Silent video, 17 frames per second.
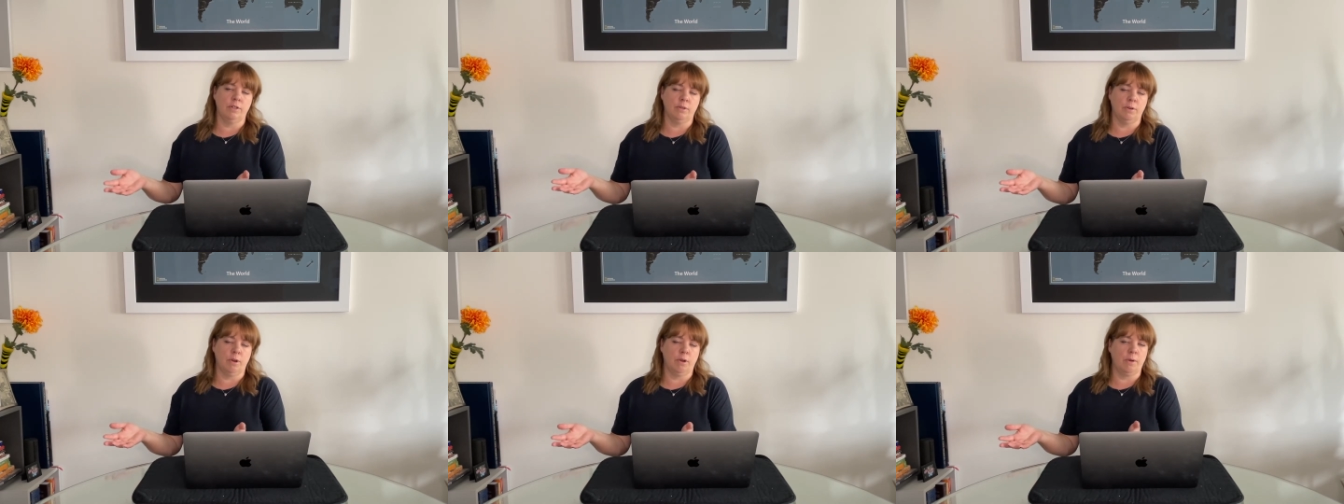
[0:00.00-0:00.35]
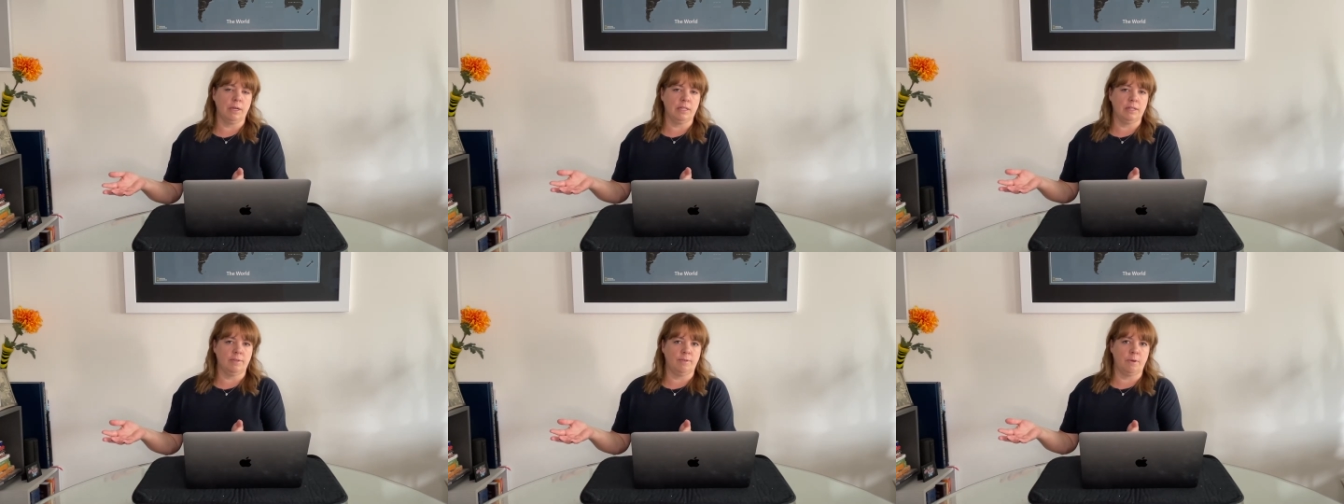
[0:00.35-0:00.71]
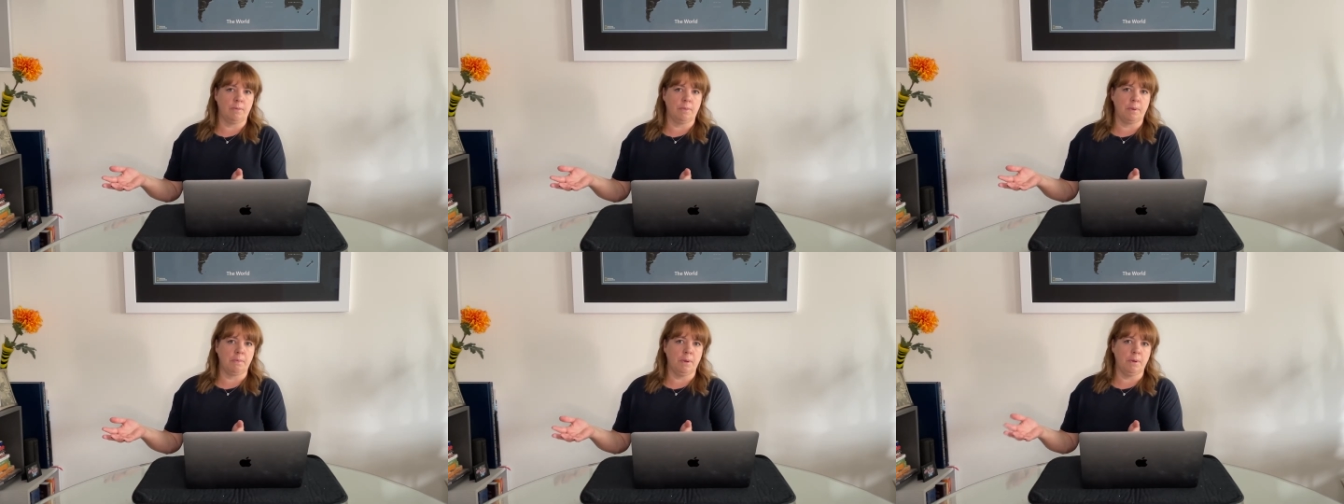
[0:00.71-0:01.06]
to a request for
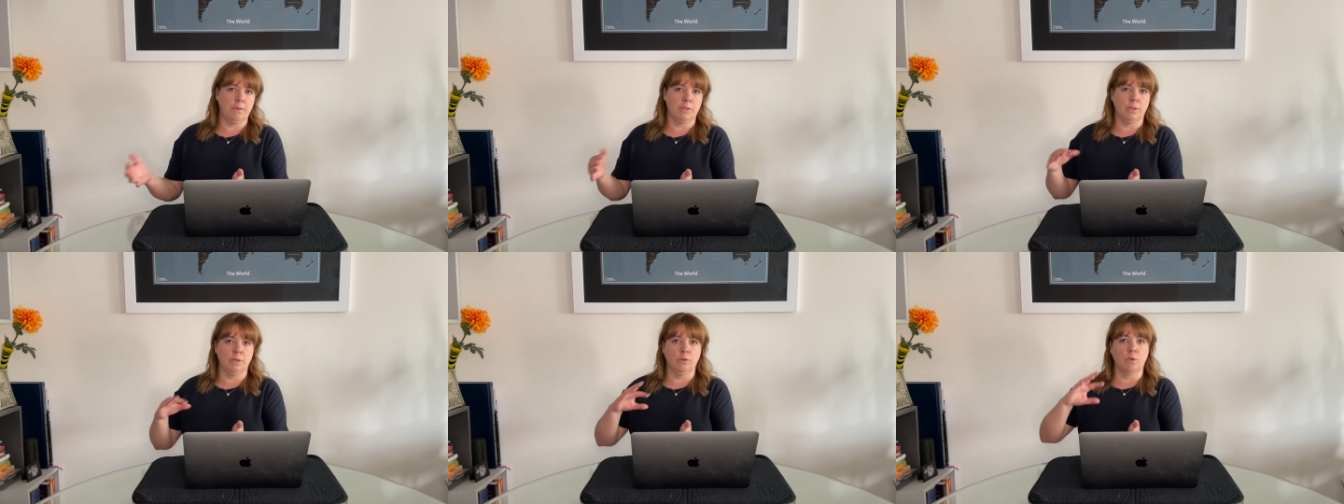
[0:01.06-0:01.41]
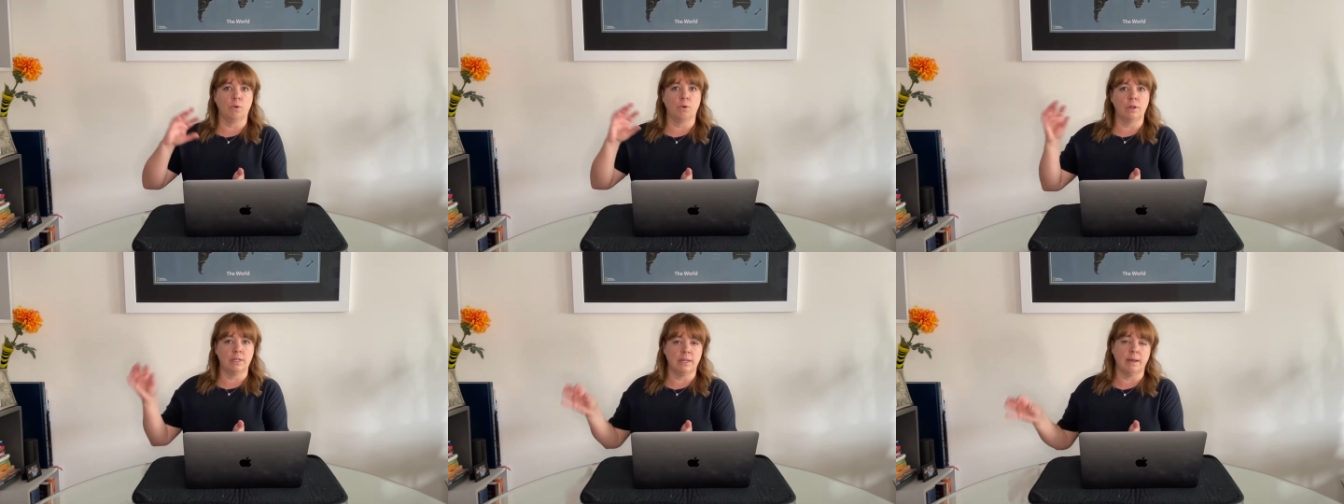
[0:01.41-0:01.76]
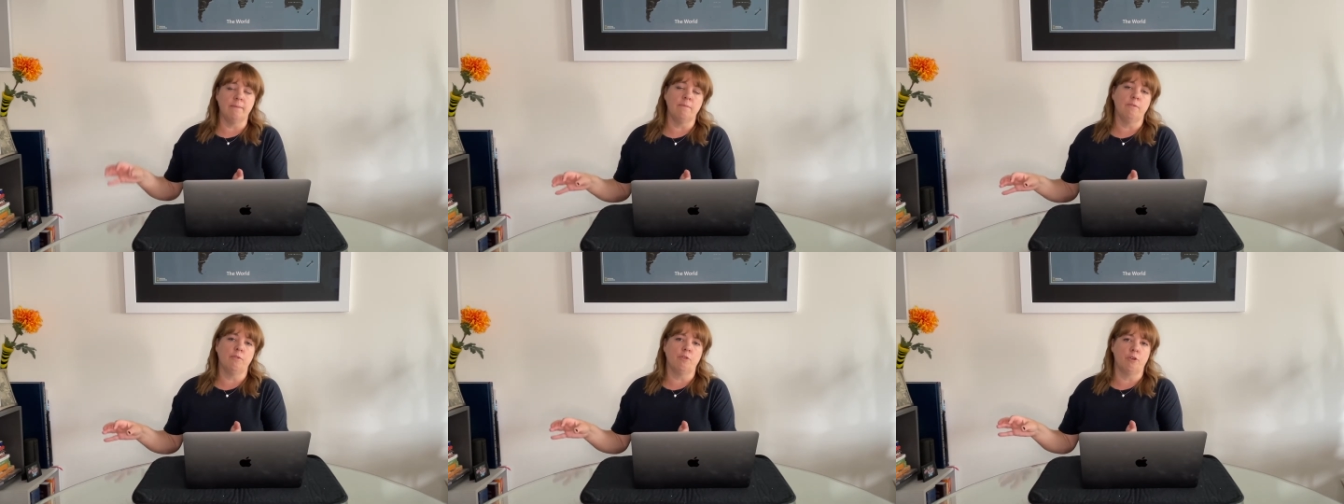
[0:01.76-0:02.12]
proposal or
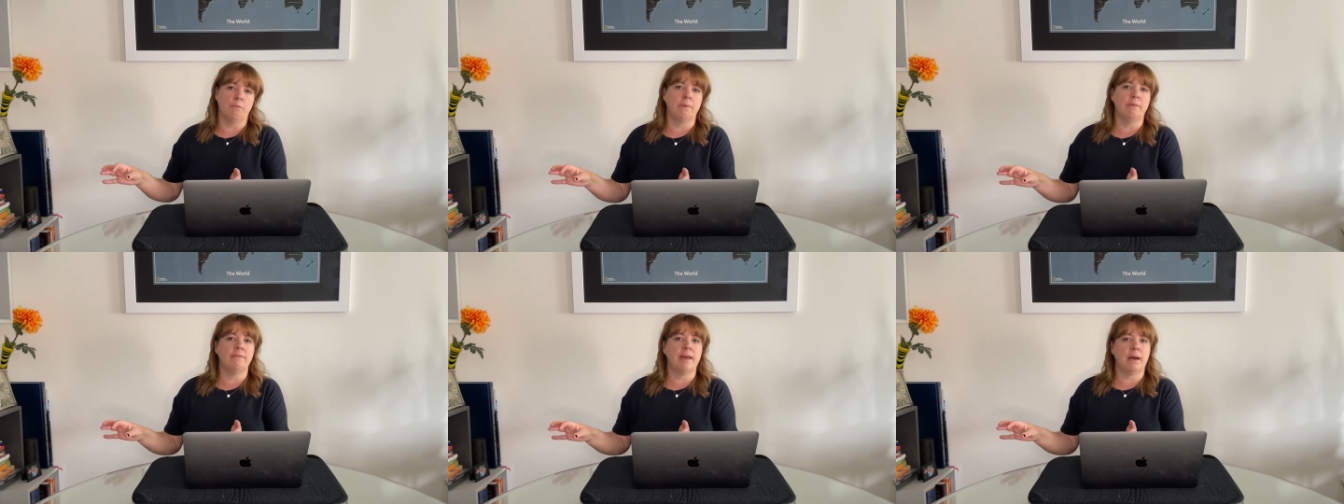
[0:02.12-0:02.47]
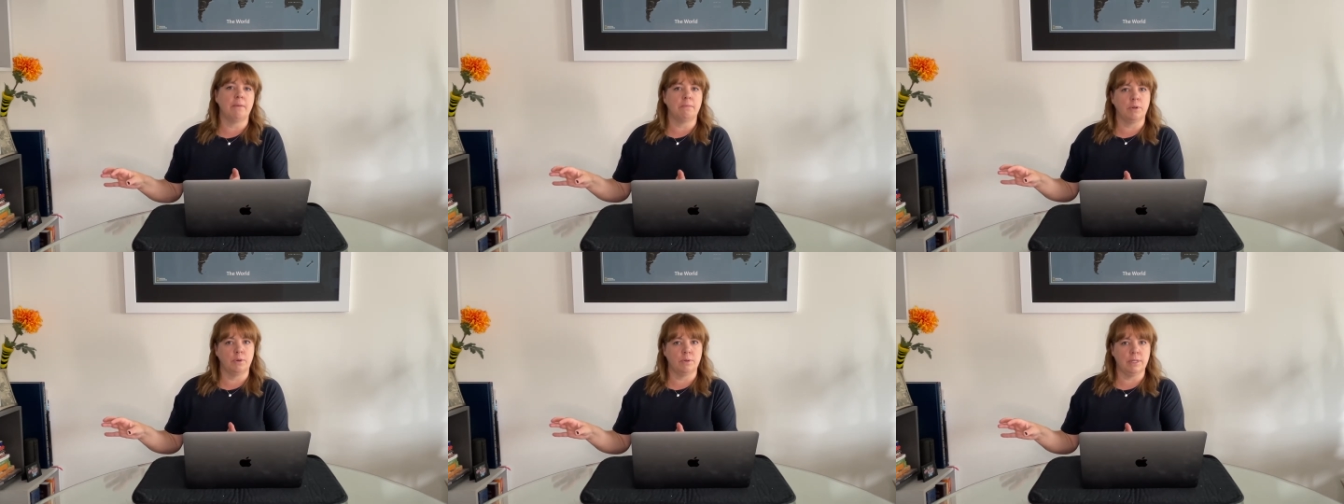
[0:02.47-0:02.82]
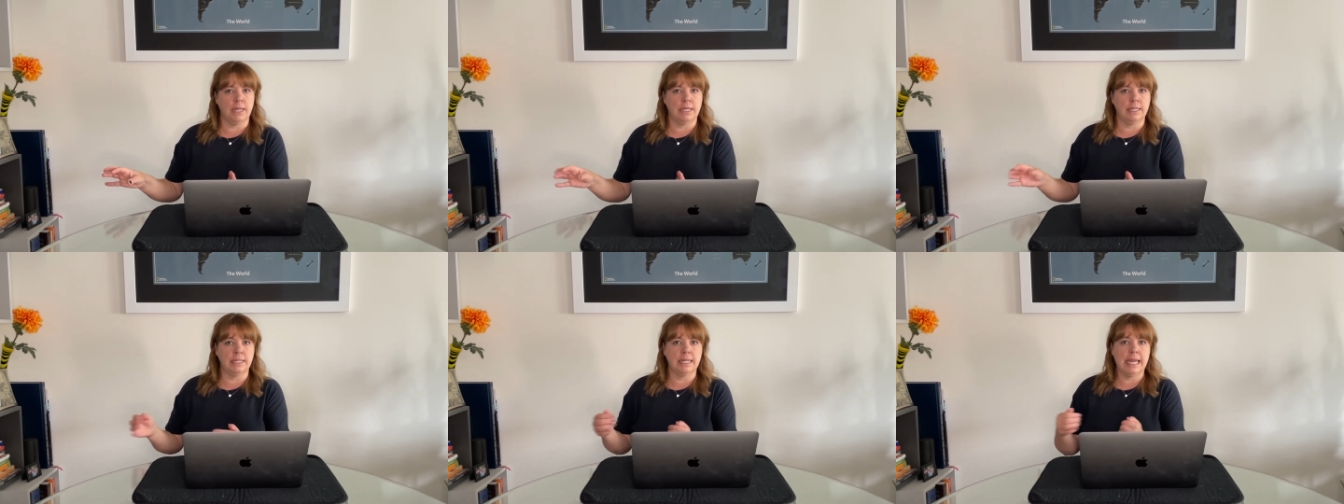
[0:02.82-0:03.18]
some form of that process.